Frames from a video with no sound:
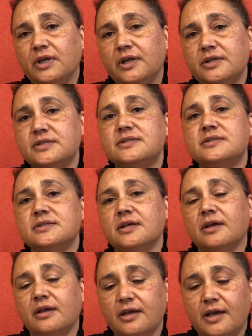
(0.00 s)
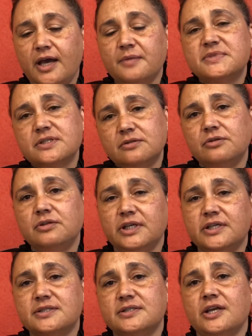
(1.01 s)
is absolutely
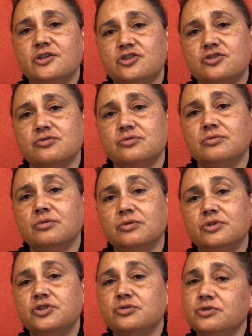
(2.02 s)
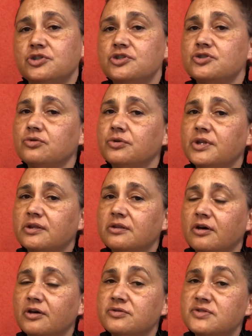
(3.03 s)
essential to ensure that
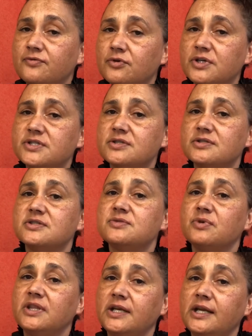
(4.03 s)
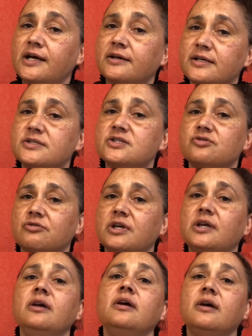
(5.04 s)
those voices within our
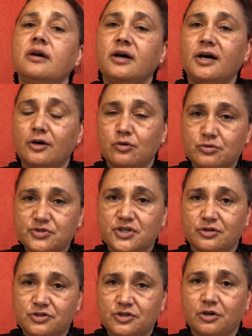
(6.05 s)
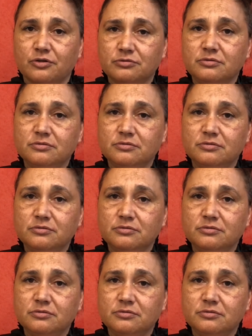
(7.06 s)
history are also told.